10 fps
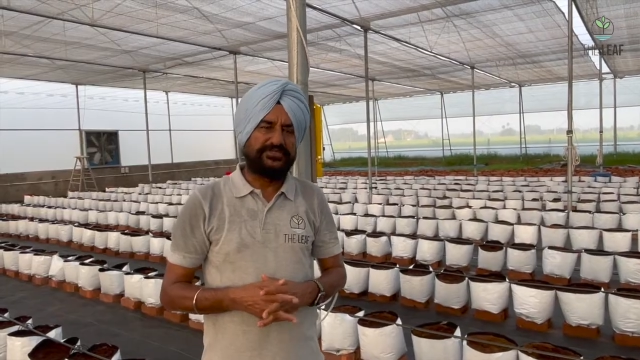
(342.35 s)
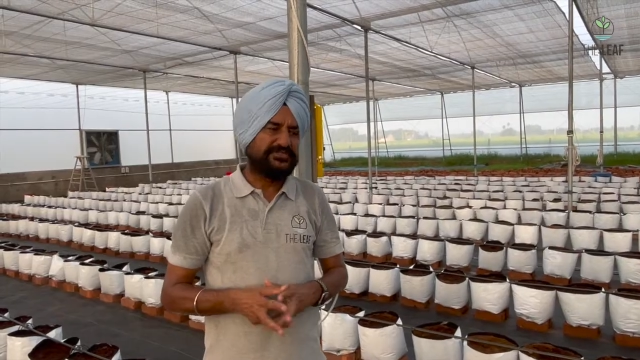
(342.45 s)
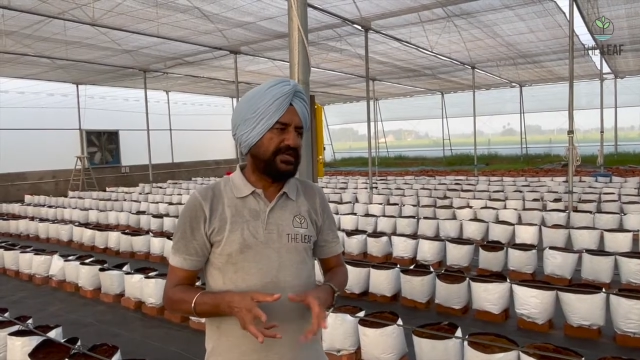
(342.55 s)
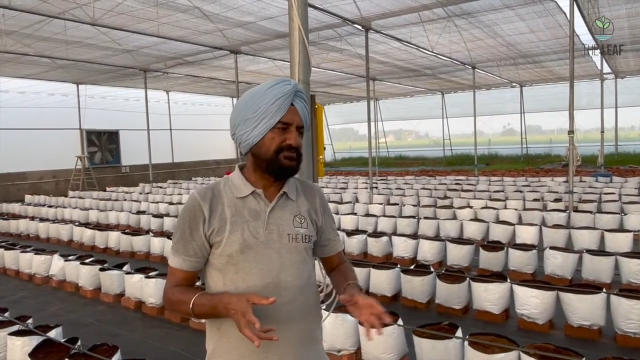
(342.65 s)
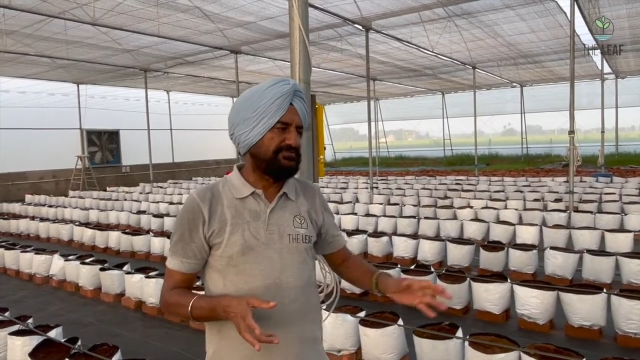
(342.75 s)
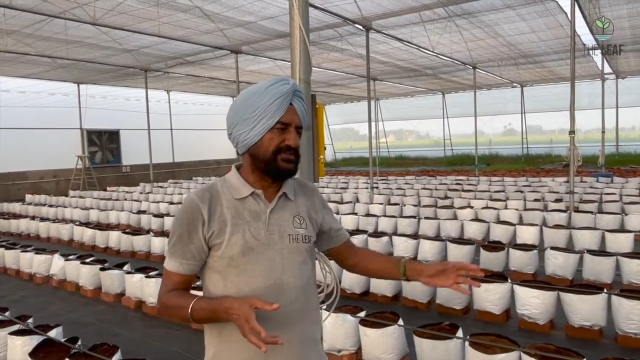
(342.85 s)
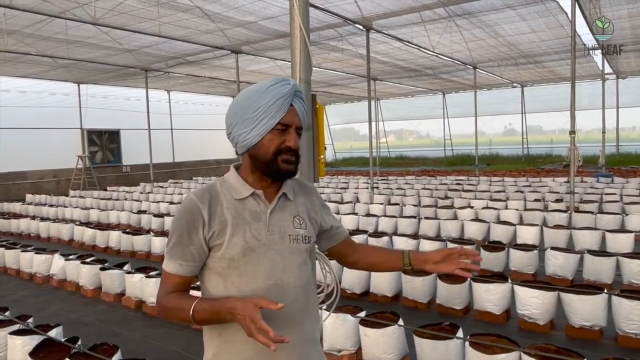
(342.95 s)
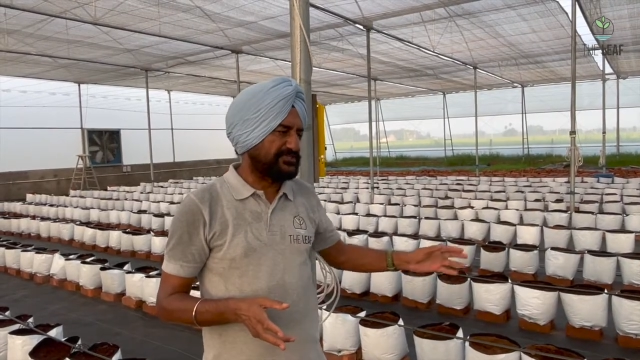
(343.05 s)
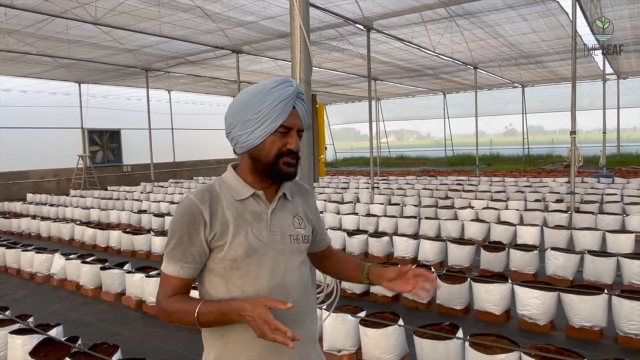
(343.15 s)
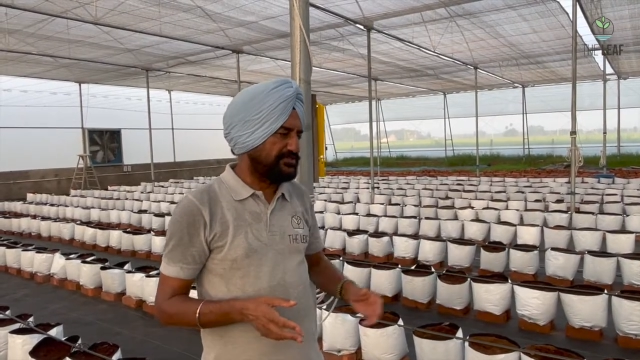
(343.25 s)
That we will
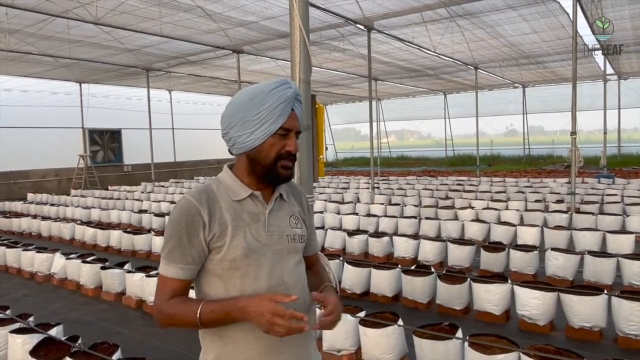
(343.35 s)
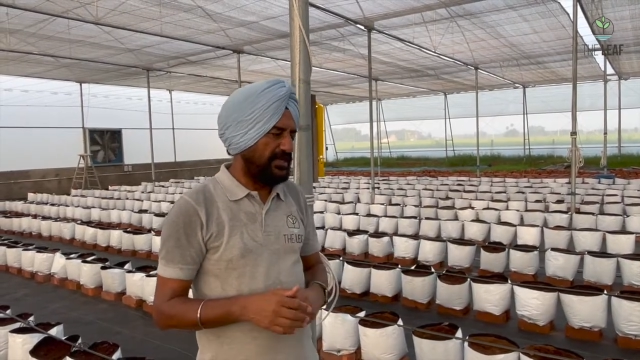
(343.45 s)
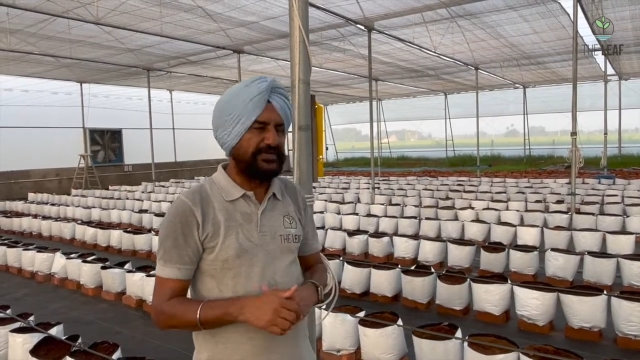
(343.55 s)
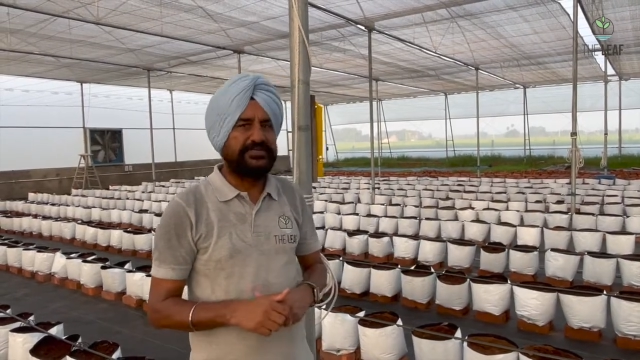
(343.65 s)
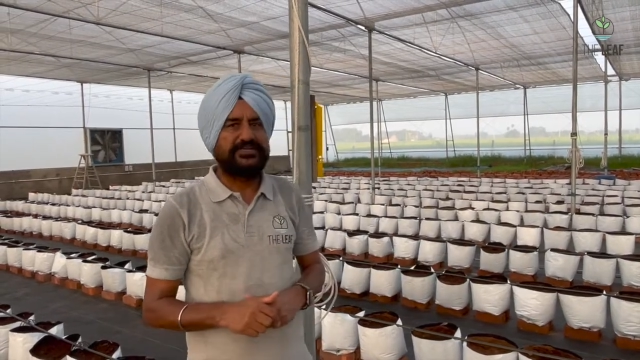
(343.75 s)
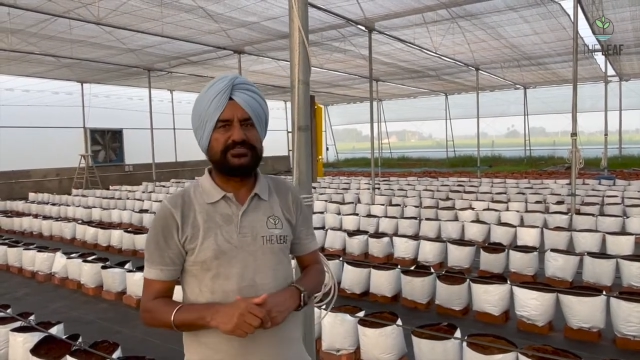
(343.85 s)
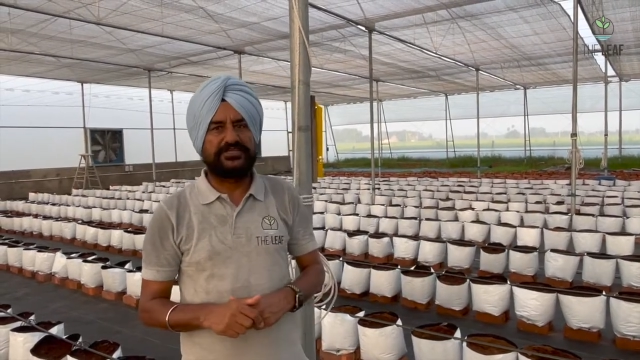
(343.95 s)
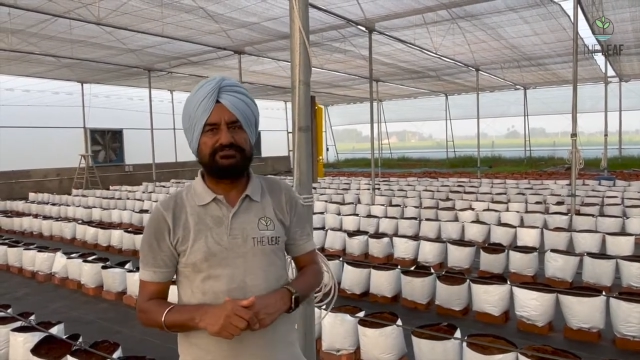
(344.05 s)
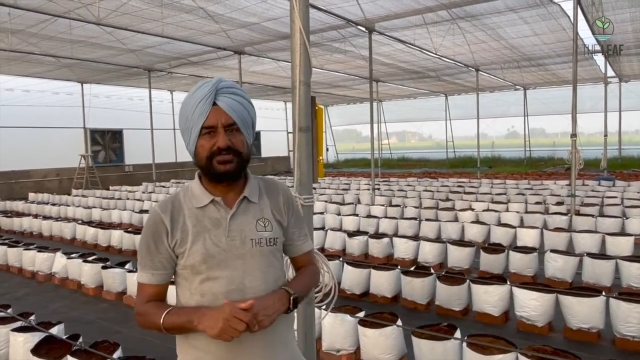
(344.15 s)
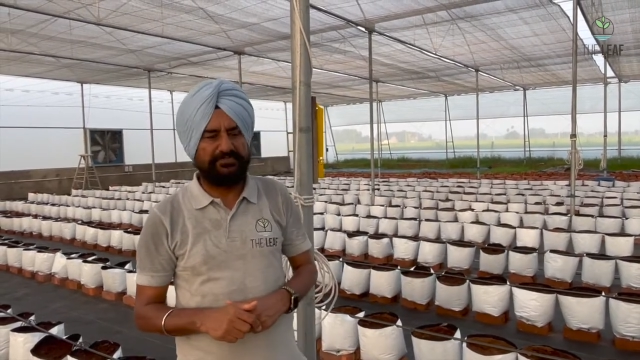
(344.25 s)
discuss later in
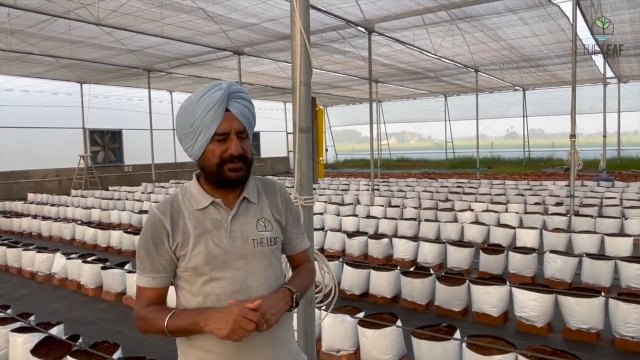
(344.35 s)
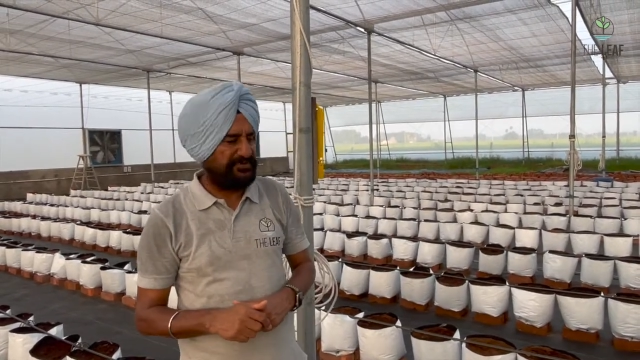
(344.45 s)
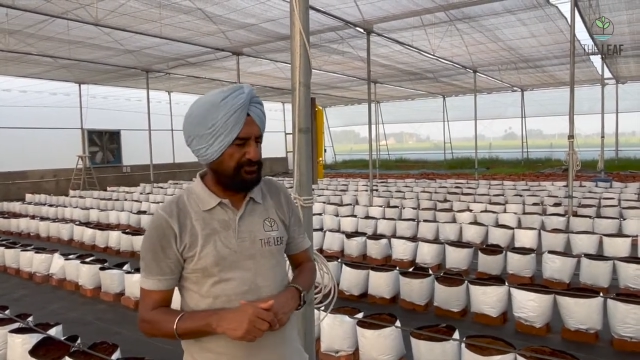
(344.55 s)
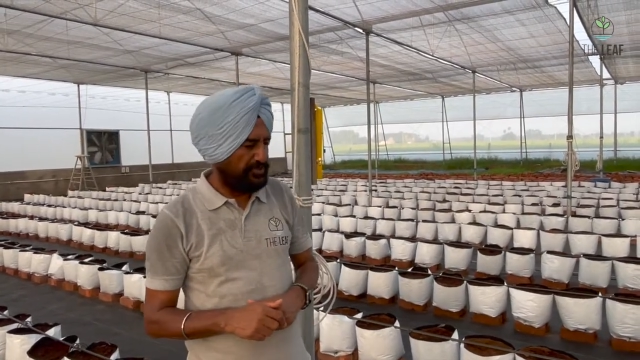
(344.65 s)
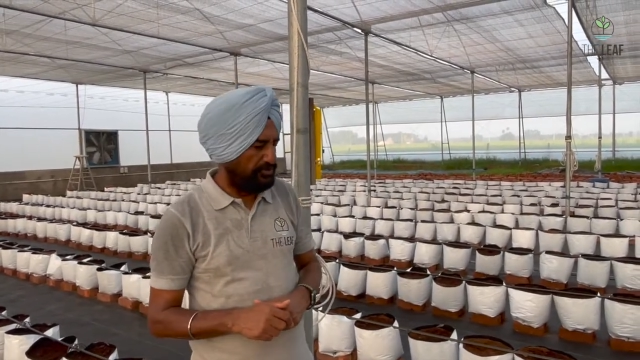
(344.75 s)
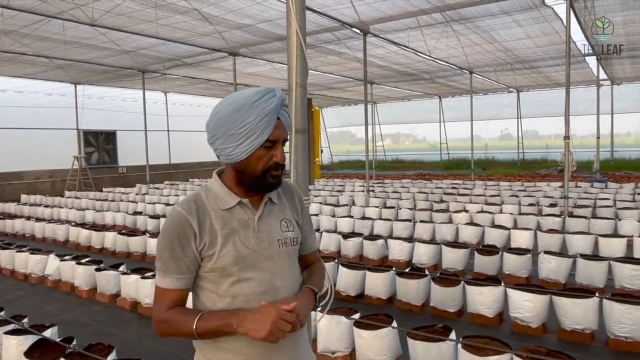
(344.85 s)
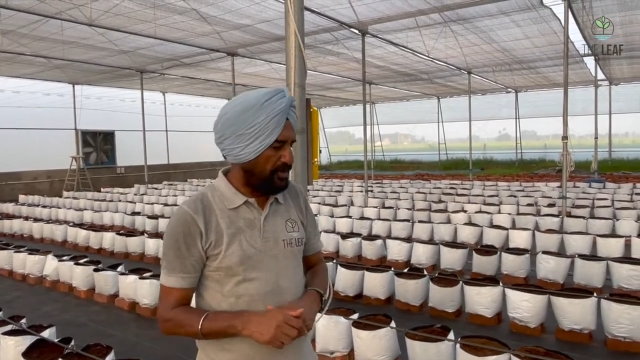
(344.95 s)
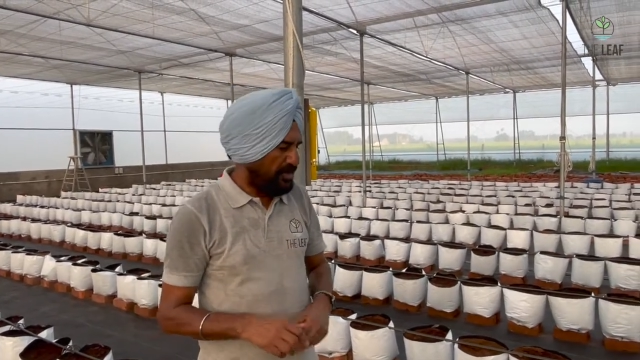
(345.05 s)
some separate video.